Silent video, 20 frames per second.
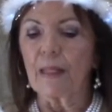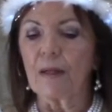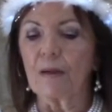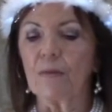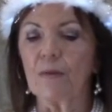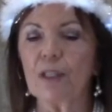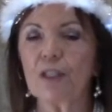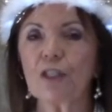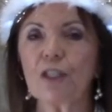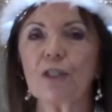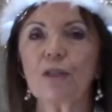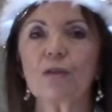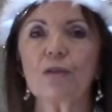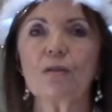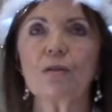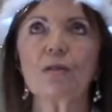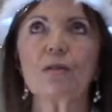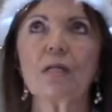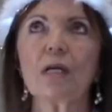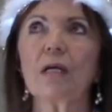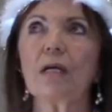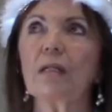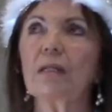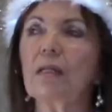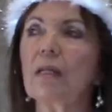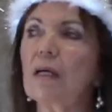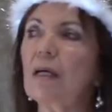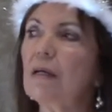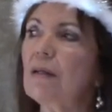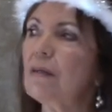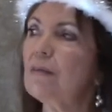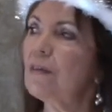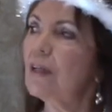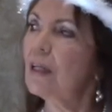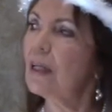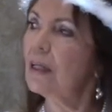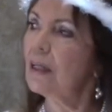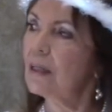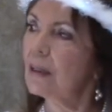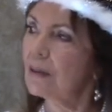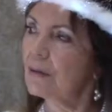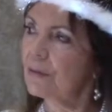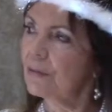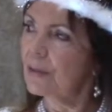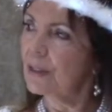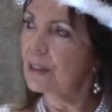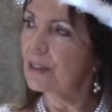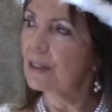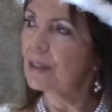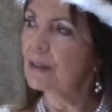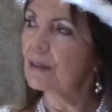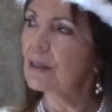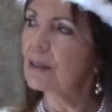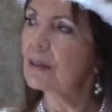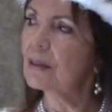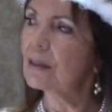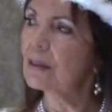We choose a love affair